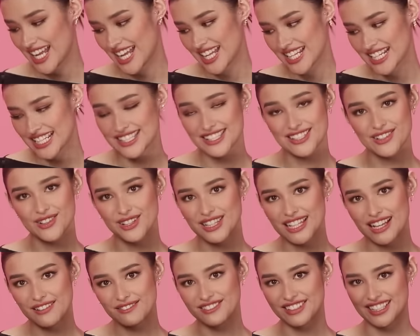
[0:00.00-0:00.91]
and it's so
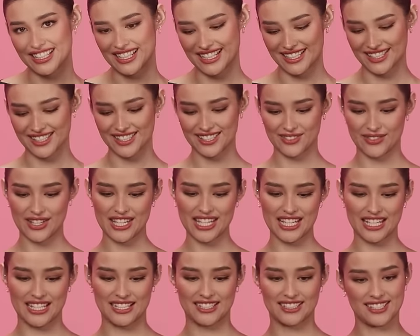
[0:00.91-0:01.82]
lovely and
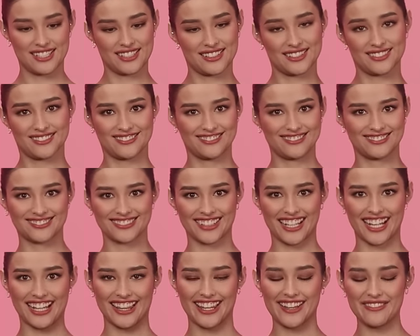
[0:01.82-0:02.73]
sweet.
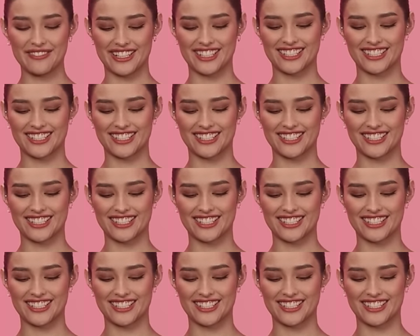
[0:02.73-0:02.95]
I love